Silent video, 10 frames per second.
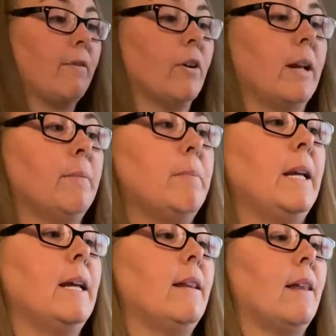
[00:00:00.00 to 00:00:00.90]
and
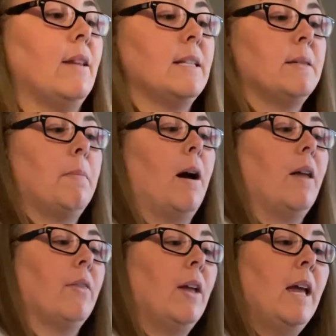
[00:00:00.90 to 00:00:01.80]
being that this month
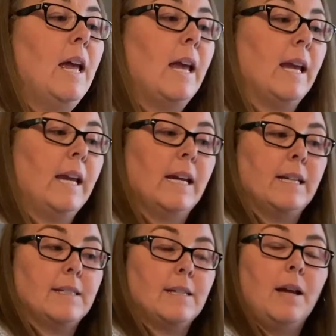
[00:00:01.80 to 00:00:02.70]

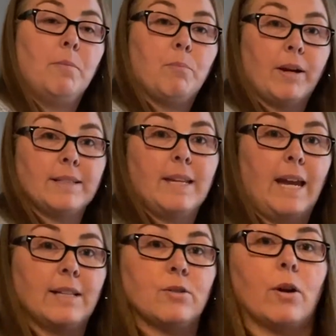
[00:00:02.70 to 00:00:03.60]
is Breast
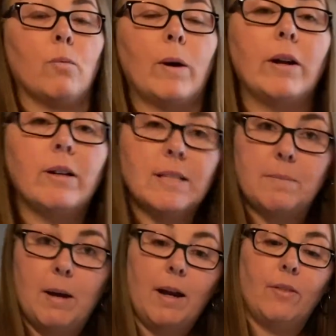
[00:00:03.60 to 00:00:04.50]
Cancer Awareness
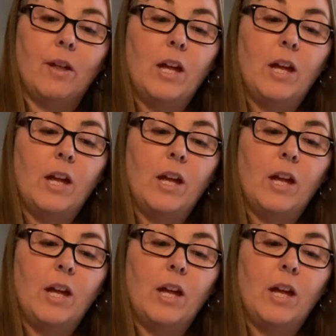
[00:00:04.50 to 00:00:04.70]
Month,